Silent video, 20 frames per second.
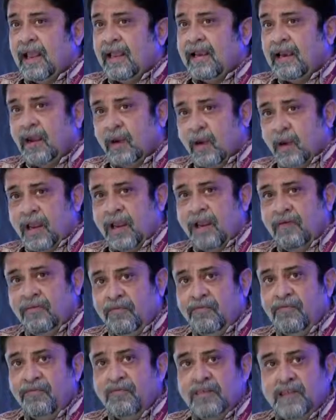Now, if
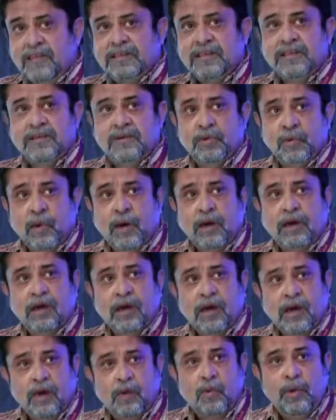this is what
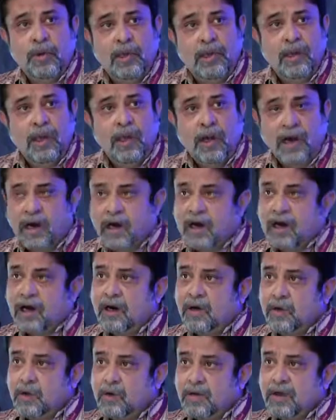we are
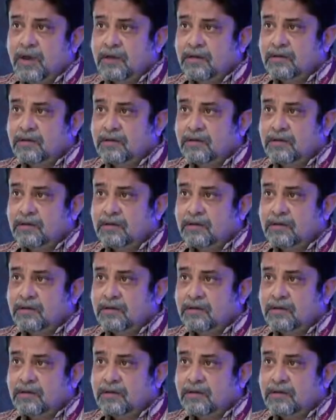doing,